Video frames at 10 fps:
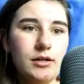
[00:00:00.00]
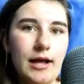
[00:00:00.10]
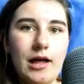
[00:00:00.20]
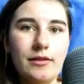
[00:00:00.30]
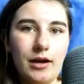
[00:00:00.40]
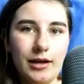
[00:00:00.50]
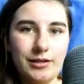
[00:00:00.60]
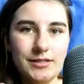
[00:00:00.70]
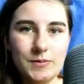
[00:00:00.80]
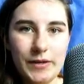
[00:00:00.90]
Now that I
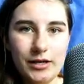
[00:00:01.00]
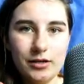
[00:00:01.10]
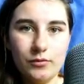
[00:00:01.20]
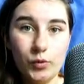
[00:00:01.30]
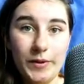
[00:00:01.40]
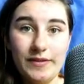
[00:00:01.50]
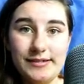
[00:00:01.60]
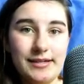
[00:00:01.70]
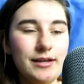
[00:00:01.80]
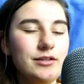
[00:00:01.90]
can speak all my
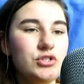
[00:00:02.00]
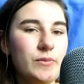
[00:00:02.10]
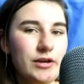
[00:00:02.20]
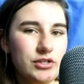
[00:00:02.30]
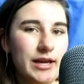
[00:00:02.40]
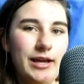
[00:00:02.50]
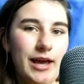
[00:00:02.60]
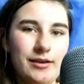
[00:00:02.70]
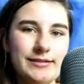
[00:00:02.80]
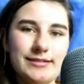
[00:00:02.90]
things in English, I'm actually
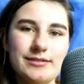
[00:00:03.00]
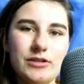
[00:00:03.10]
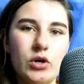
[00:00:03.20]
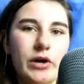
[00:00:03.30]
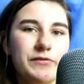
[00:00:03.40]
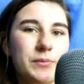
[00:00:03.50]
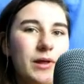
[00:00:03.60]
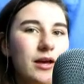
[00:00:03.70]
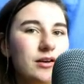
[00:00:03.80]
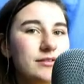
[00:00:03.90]
getting A's. So going
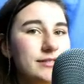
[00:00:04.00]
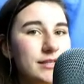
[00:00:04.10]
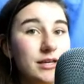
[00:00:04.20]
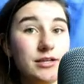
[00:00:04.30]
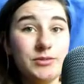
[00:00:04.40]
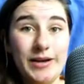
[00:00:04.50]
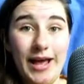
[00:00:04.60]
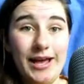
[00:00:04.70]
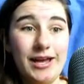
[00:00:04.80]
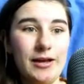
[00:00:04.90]
from like a C to an
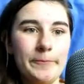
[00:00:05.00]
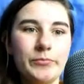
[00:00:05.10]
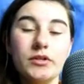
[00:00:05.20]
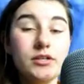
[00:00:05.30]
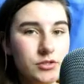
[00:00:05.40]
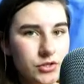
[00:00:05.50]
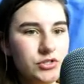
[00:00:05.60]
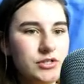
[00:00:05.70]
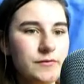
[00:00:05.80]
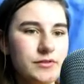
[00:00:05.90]
A, it was a
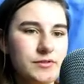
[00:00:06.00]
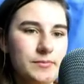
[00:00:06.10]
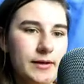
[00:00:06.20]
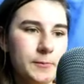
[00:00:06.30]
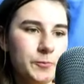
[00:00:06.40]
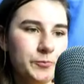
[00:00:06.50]
huge difference for me.